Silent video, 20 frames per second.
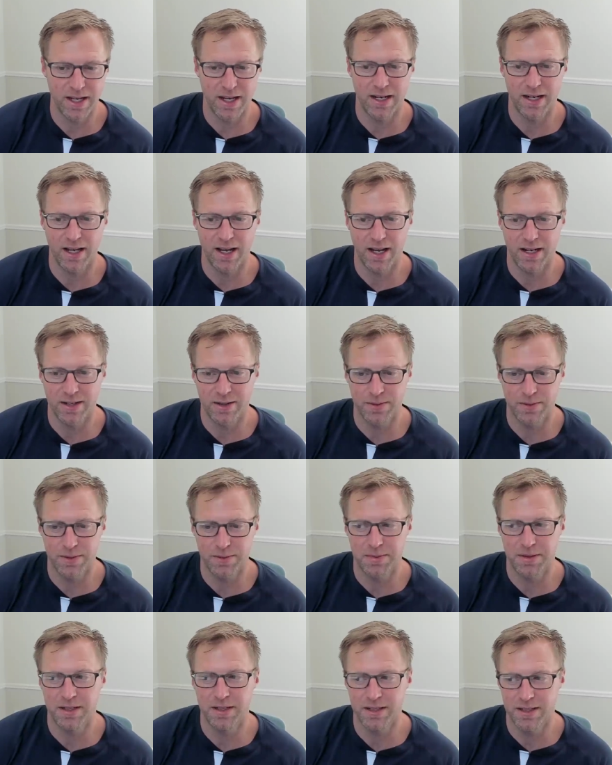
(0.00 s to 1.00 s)
that on a
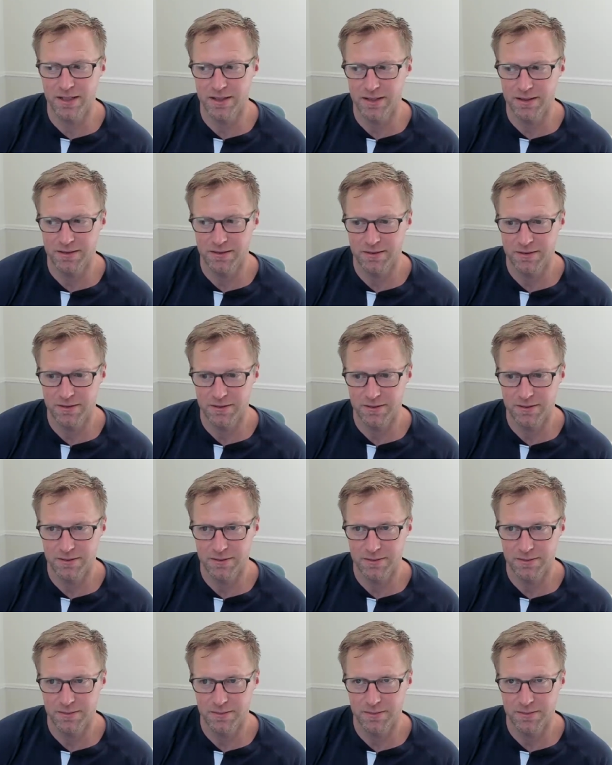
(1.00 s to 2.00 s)
repeated
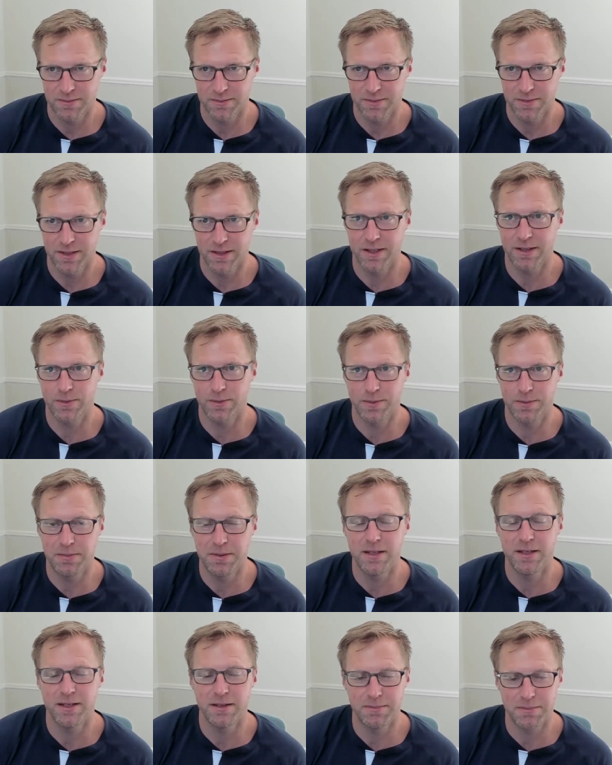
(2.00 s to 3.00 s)
in a
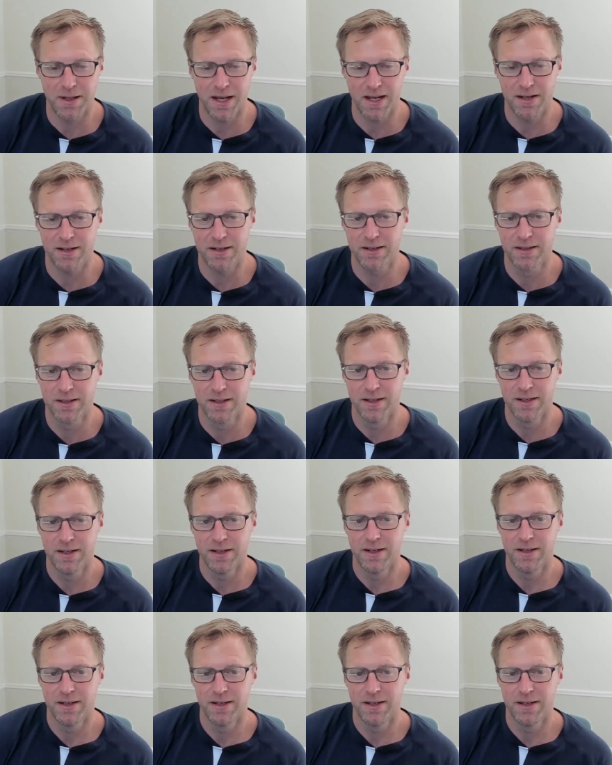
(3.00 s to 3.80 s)
repeated manner